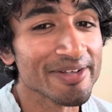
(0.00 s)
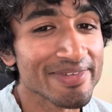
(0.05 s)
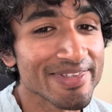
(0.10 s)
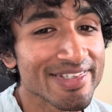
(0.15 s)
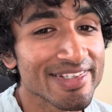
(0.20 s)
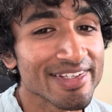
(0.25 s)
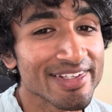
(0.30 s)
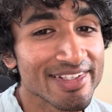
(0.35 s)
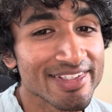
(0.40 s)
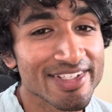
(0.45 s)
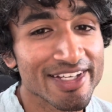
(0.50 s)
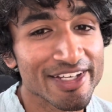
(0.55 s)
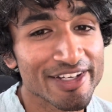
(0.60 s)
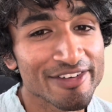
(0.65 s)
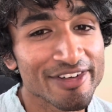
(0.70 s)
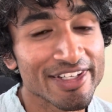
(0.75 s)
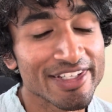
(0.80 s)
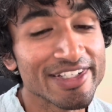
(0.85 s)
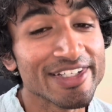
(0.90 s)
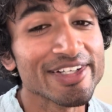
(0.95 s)
This is gonna take
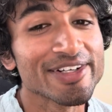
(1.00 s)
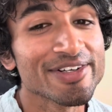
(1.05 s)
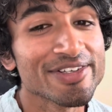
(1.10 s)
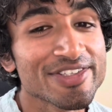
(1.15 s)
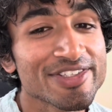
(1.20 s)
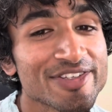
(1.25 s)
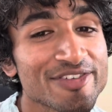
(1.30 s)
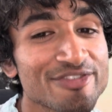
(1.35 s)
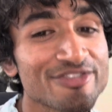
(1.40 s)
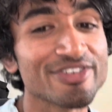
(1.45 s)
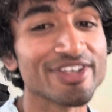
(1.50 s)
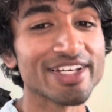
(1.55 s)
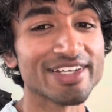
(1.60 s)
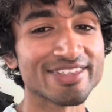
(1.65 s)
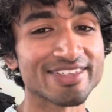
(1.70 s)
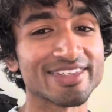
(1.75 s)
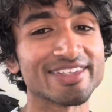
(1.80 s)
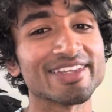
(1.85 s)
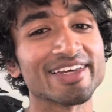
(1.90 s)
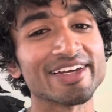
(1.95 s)
years to
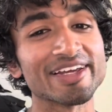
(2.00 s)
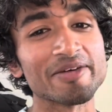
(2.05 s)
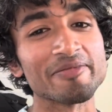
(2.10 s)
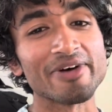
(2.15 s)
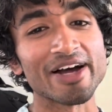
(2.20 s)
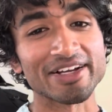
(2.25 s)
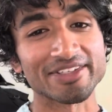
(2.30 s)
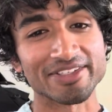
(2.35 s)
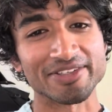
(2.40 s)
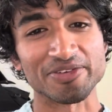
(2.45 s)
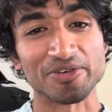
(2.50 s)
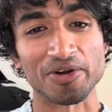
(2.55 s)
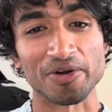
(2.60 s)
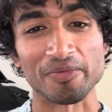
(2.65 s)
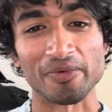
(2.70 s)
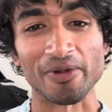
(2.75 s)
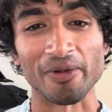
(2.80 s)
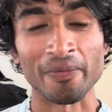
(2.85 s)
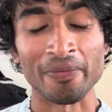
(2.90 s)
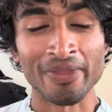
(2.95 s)
fix and like get back to
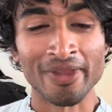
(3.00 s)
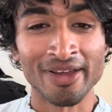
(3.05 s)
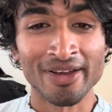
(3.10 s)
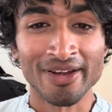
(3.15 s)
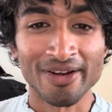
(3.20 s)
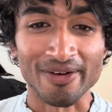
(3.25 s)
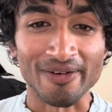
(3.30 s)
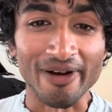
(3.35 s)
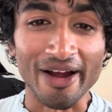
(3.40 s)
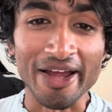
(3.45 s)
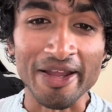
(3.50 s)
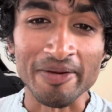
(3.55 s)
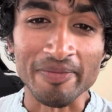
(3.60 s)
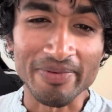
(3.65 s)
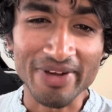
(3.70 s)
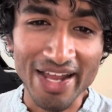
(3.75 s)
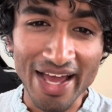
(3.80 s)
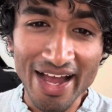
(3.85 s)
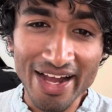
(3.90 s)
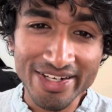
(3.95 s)
normal, right?
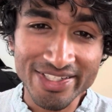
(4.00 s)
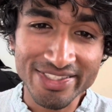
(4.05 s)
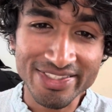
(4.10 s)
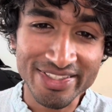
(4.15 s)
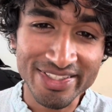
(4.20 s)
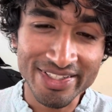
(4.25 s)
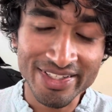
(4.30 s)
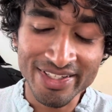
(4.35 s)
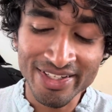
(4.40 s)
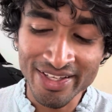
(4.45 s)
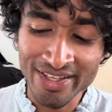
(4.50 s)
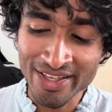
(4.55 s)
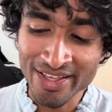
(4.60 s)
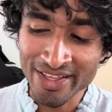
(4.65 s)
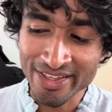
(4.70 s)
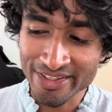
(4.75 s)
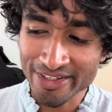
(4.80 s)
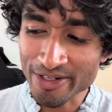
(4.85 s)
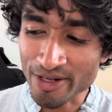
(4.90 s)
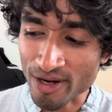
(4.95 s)
But actually,
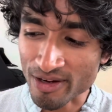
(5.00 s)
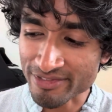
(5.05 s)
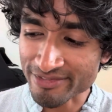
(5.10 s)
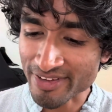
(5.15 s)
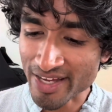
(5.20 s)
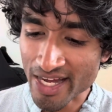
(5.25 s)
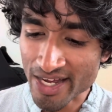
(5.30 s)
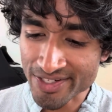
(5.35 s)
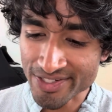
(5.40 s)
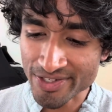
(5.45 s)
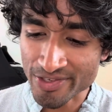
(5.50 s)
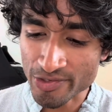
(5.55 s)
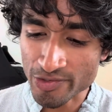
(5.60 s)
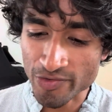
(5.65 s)
you know, if fascia is